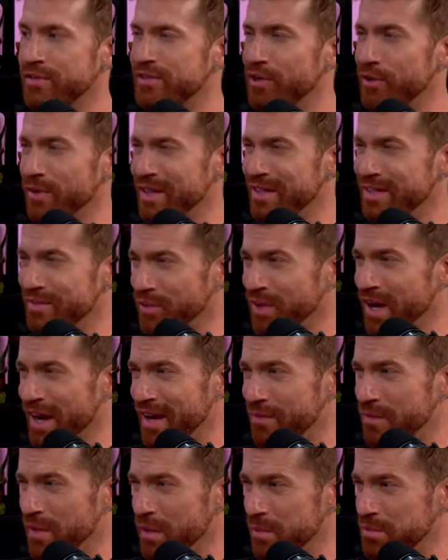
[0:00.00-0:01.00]
Yeah. So
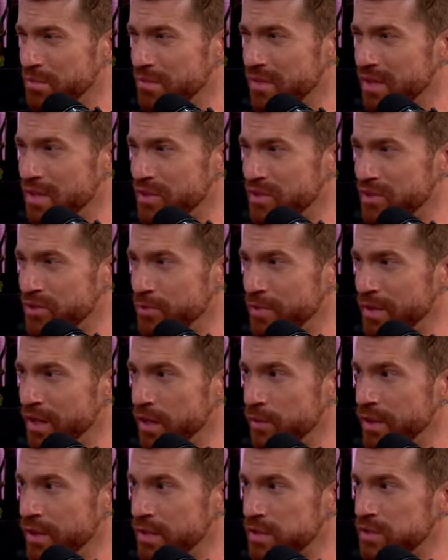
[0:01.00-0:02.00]
I'm assuming
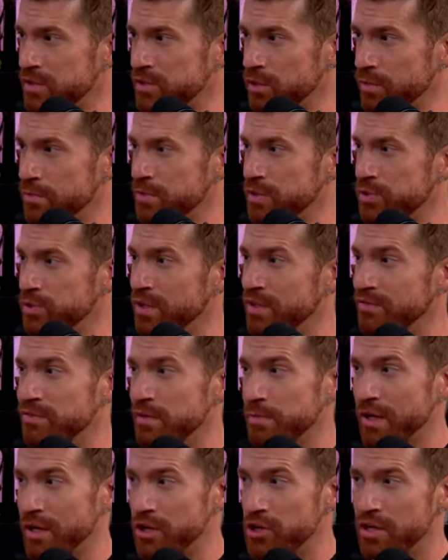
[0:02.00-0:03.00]
it was some sort of
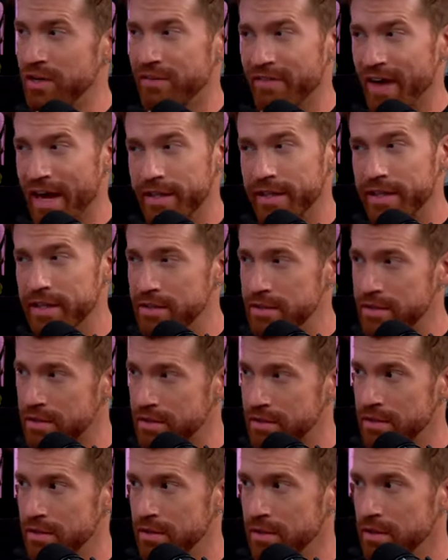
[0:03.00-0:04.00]
depiction of
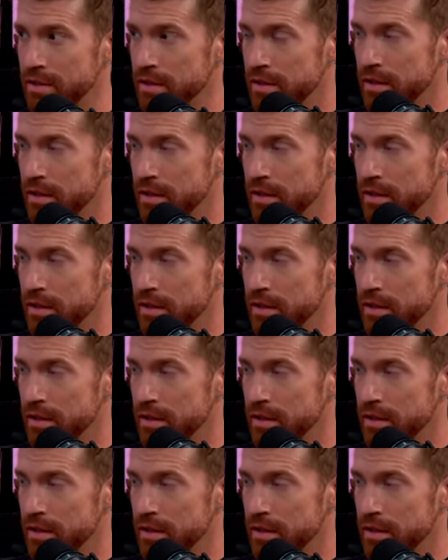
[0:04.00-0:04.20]
violence. You didn't